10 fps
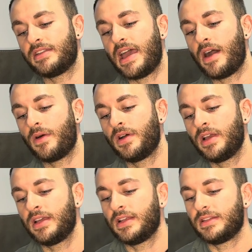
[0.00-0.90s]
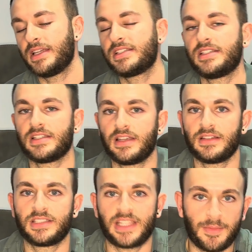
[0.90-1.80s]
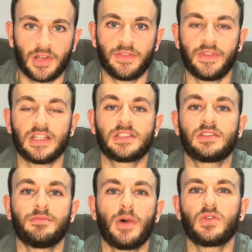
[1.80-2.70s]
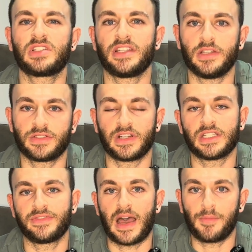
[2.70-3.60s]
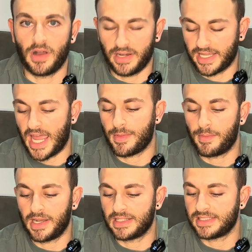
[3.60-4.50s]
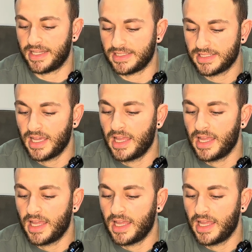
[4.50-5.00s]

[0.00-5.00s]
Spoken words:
Now, this is a stimulant that's mostly used for its fat burning capabilities,